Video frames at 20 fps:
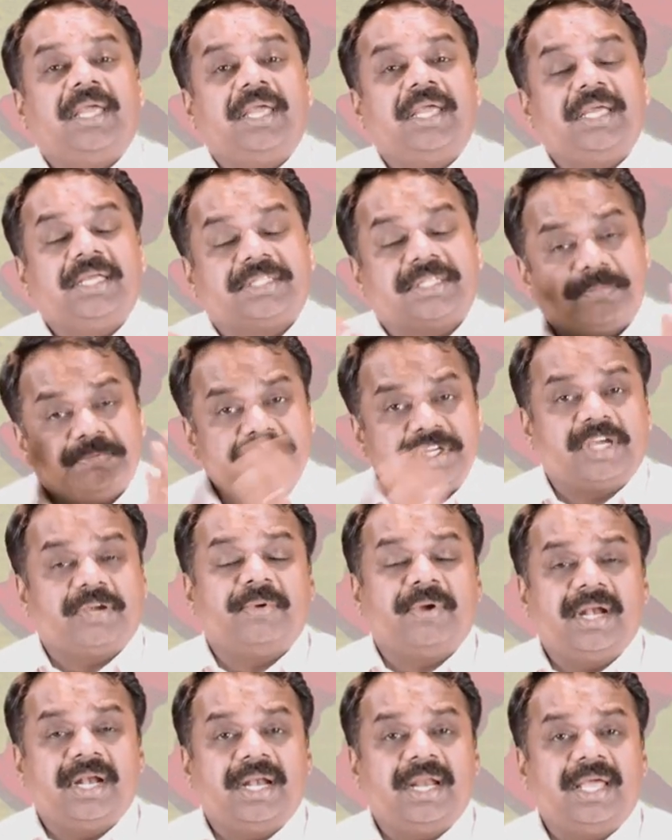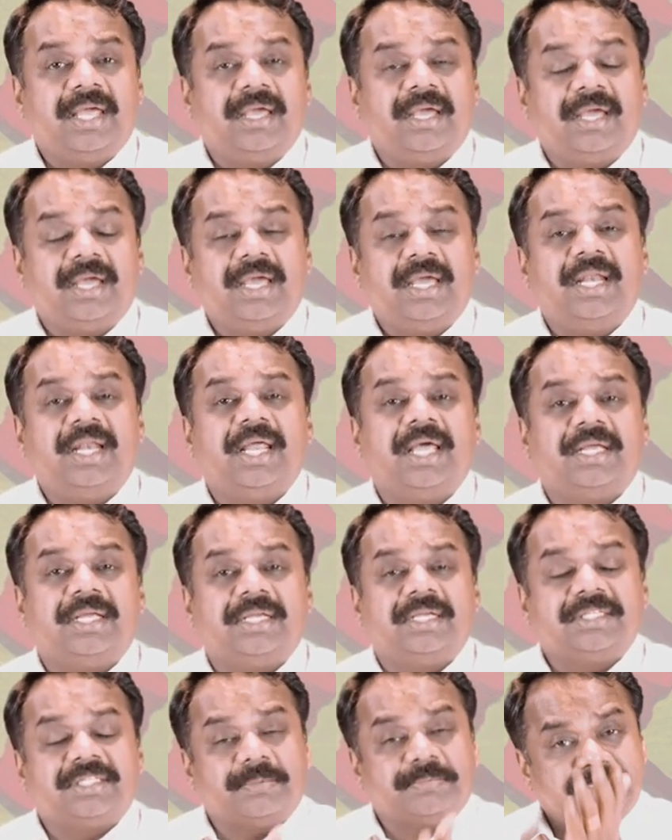subsequently, in
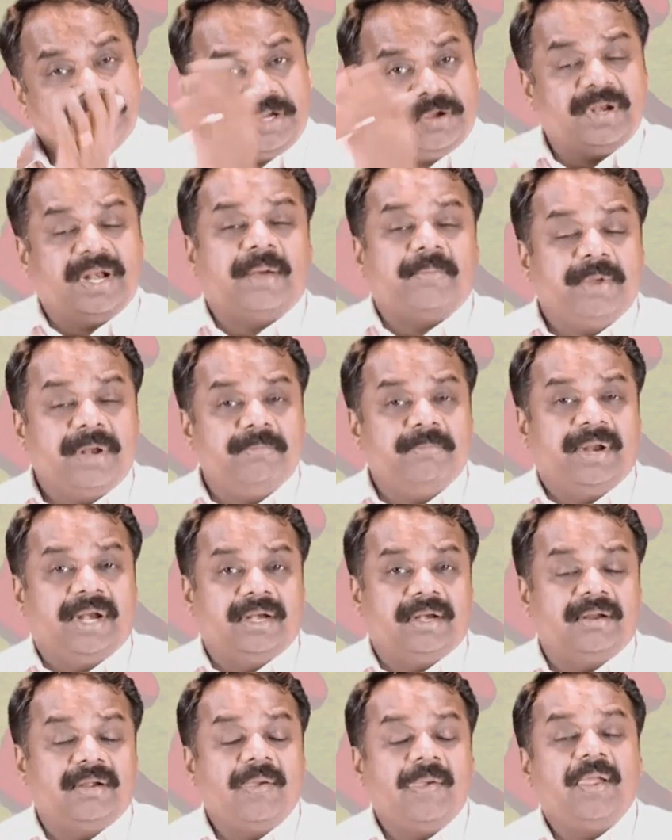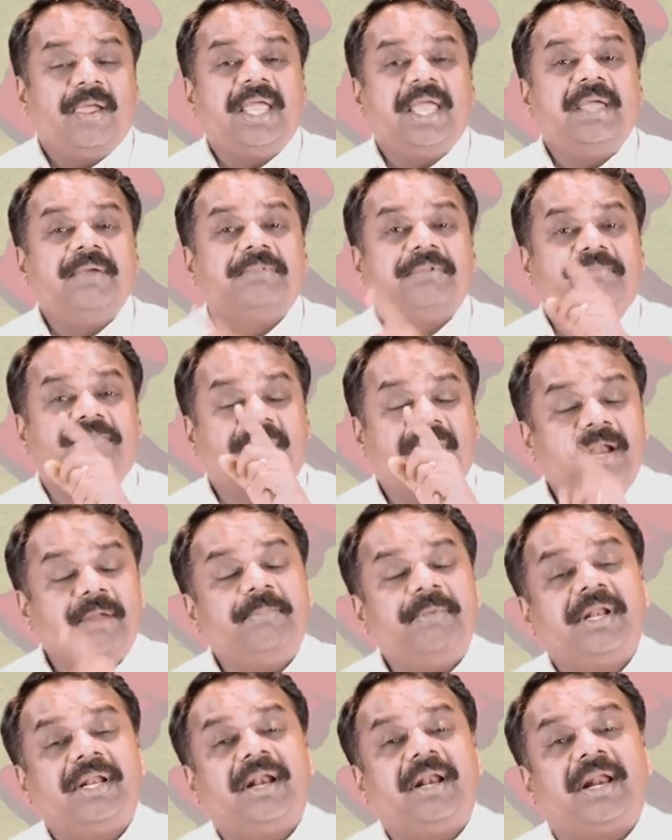a subsequent amendment, if the
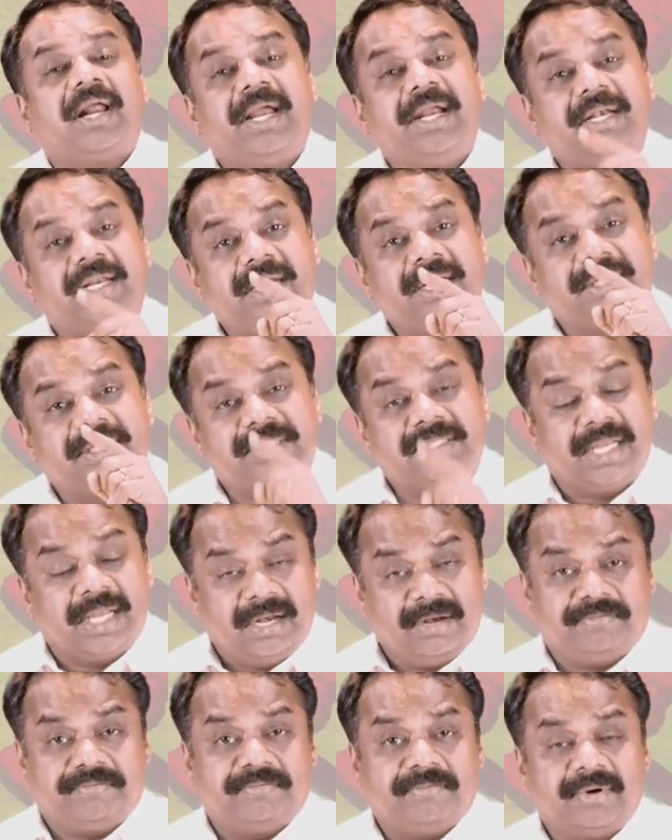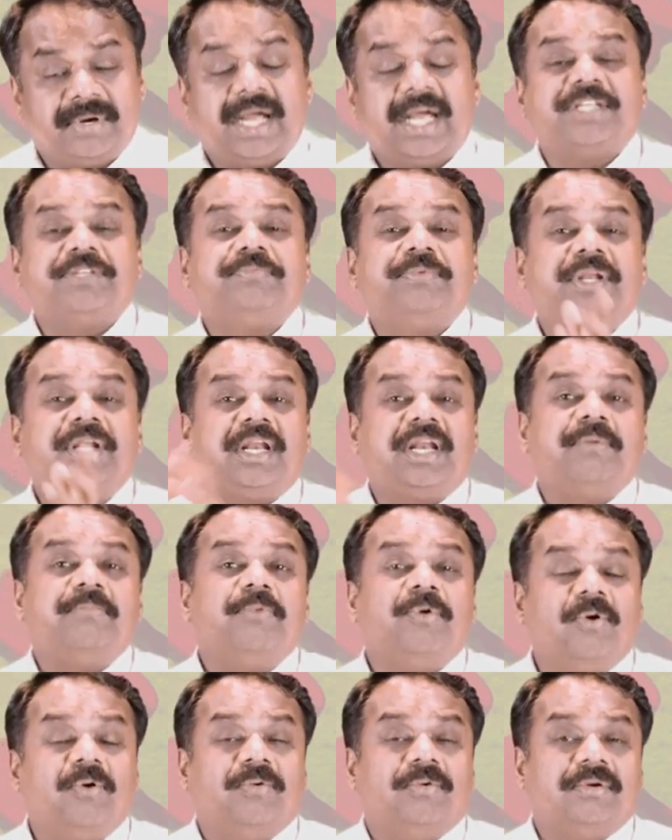fundamental right itself has been
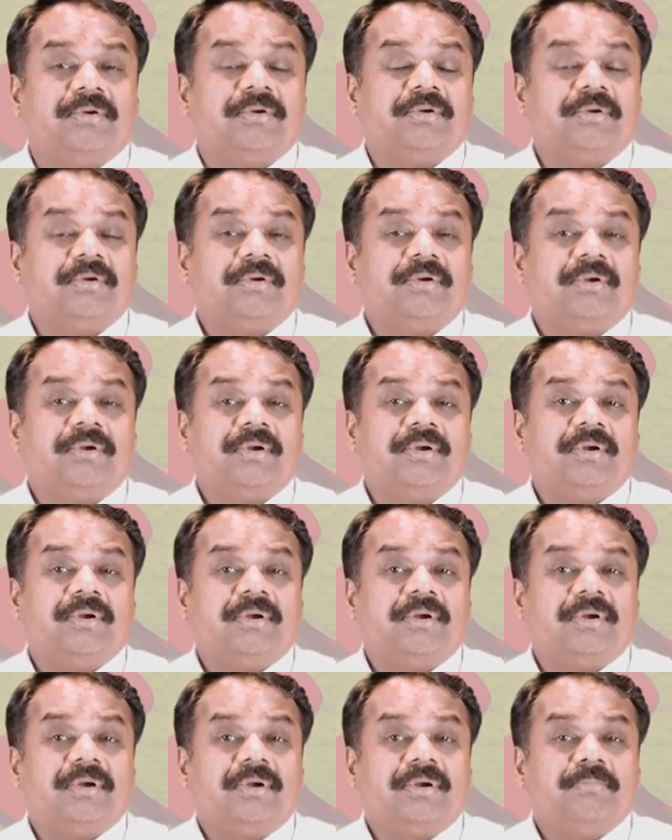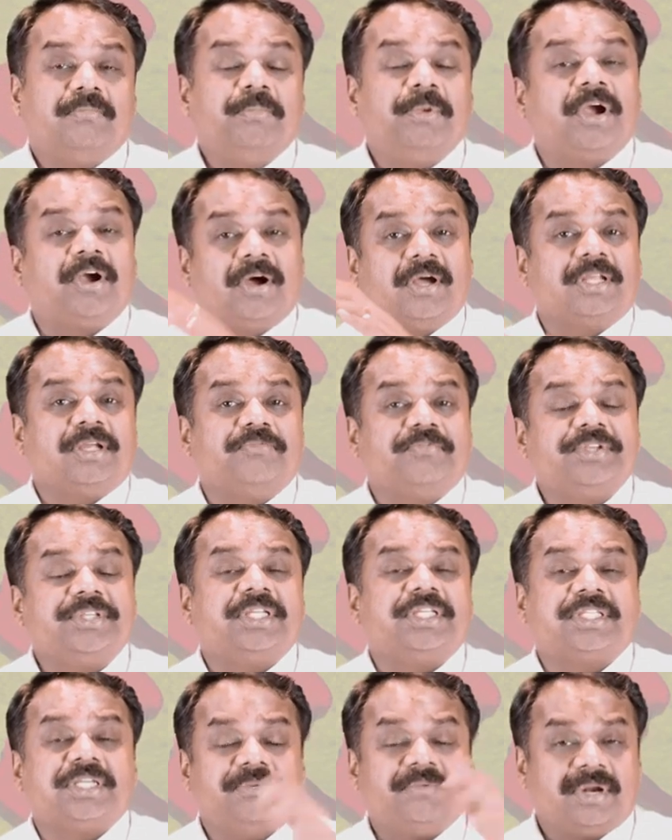removed, because of which the
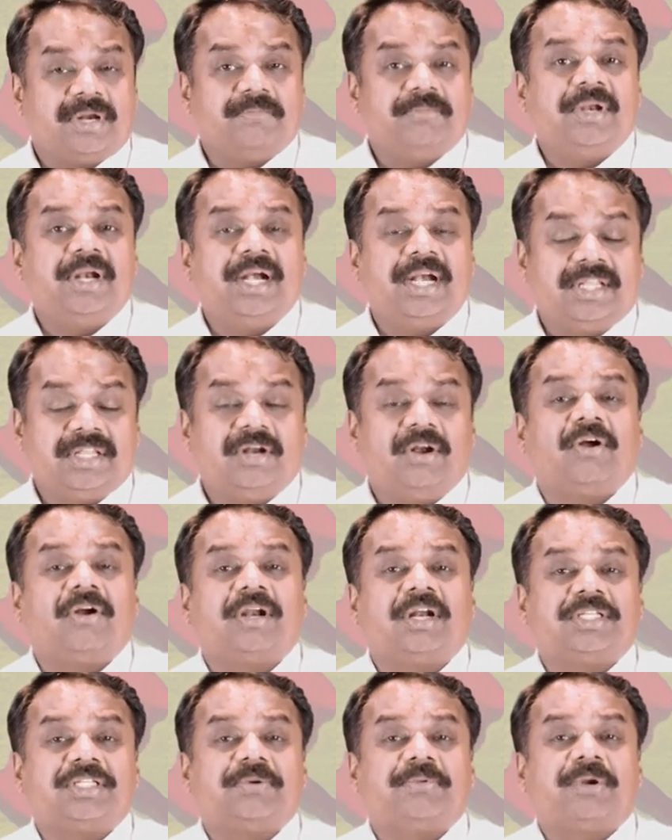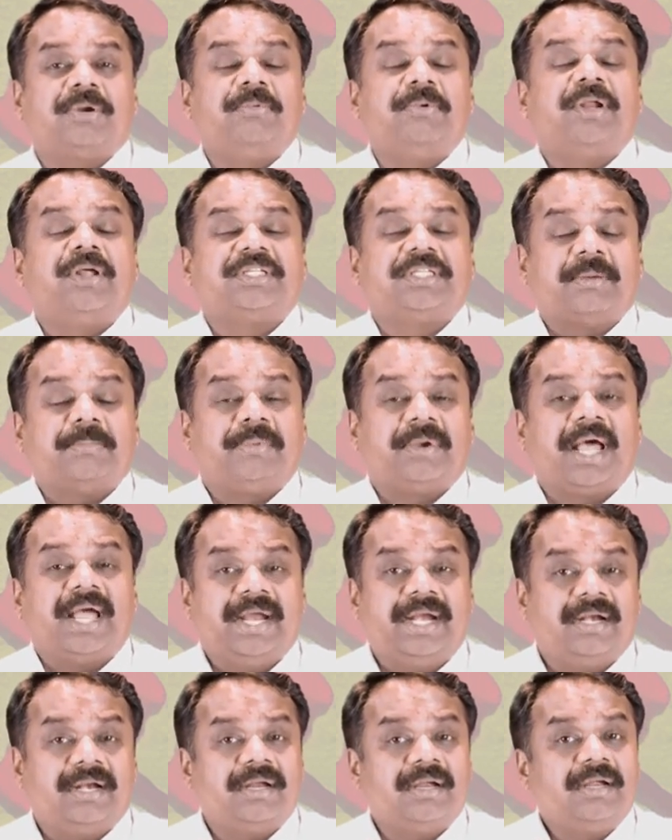severability, the doctrine of severability is
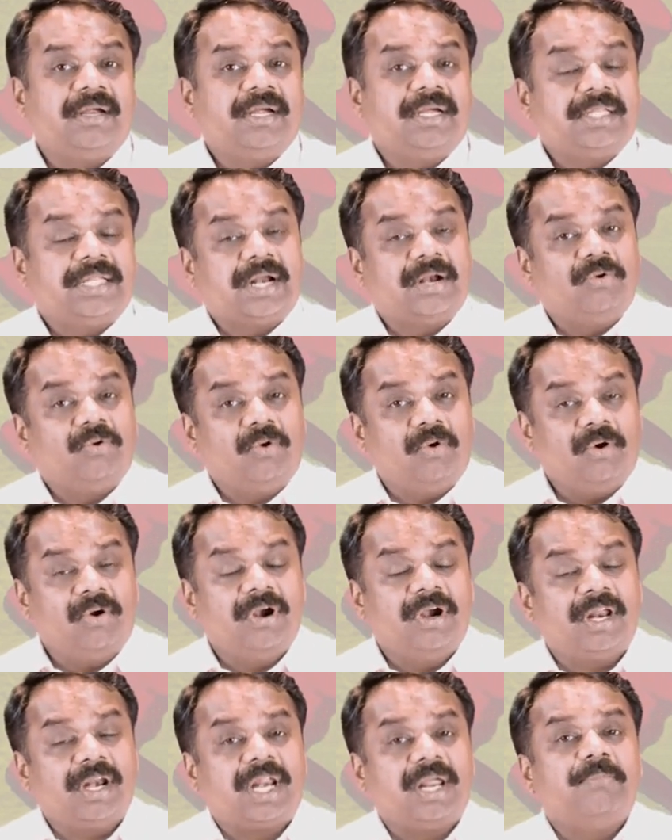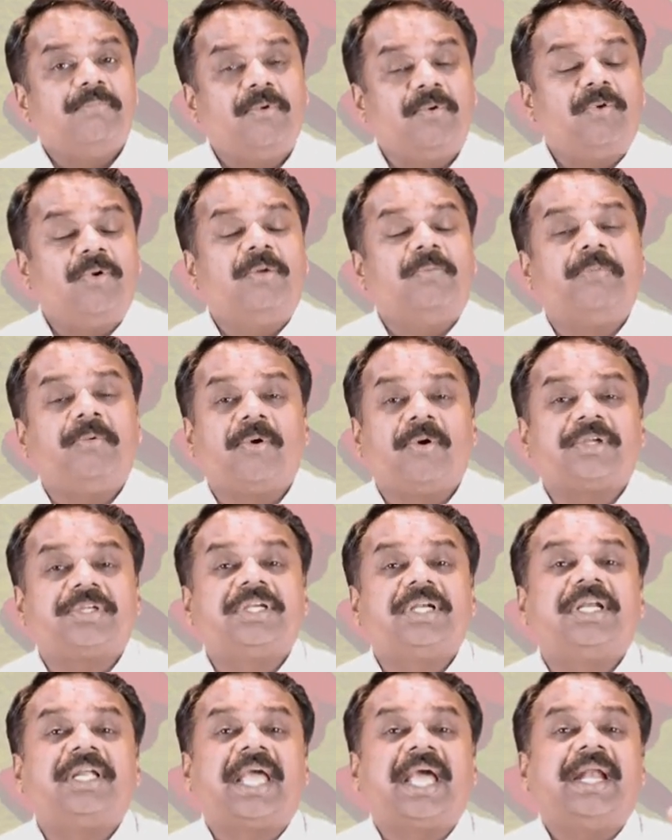applied, that all the removed
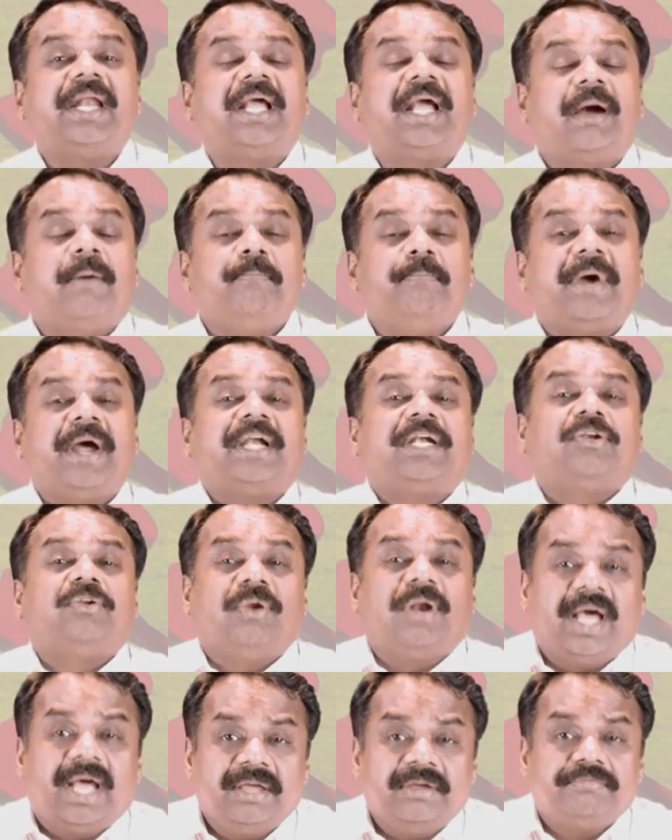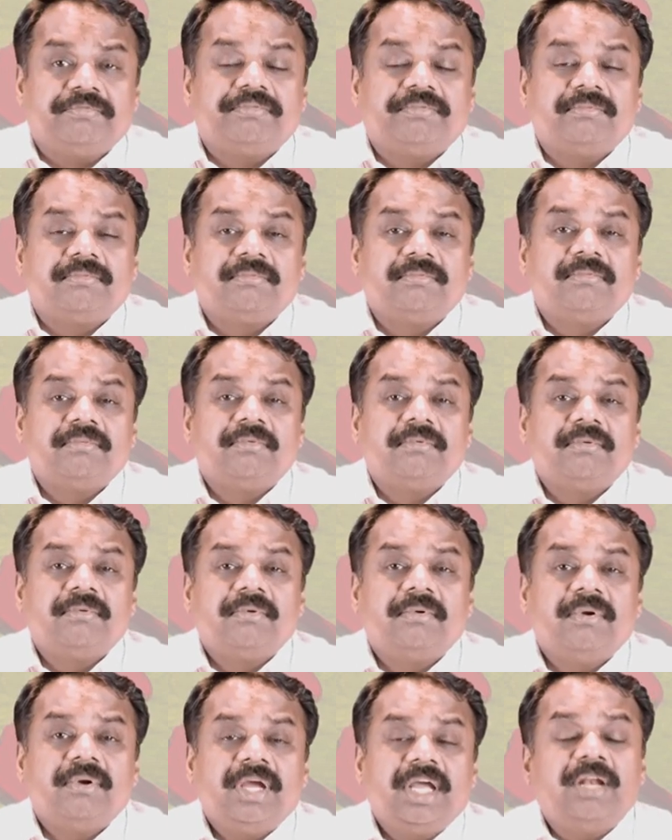portion can come back to life,
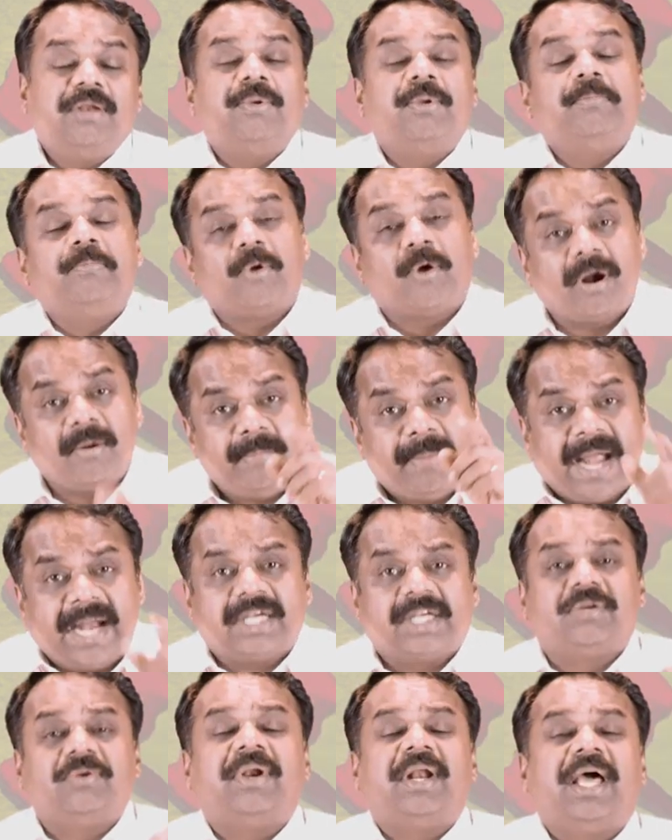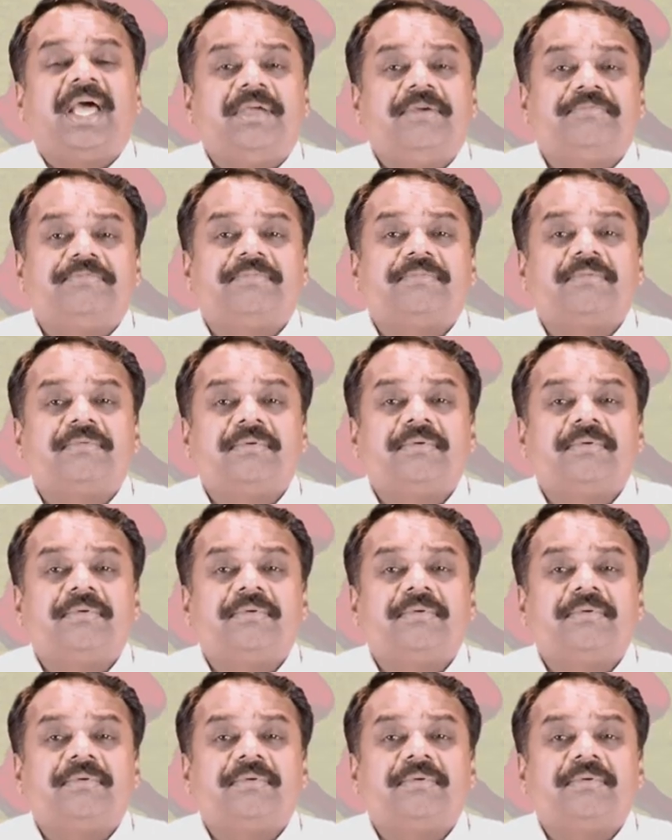it will be brought back to life.